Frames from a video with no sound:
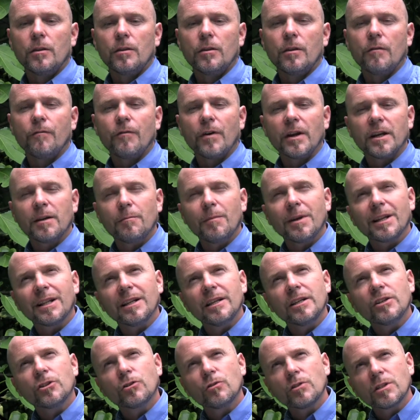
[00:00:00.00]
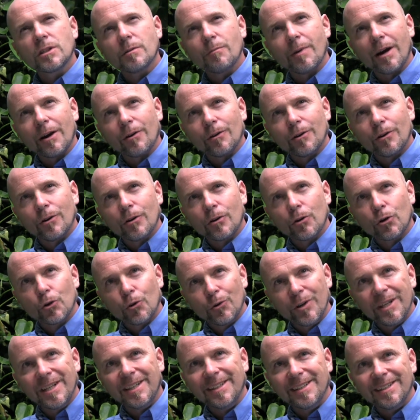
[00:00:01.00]
The fundamental issue is about
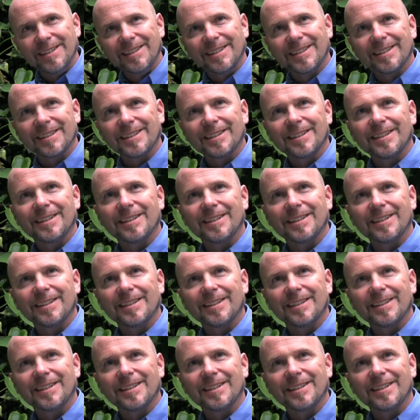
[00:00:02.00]
greed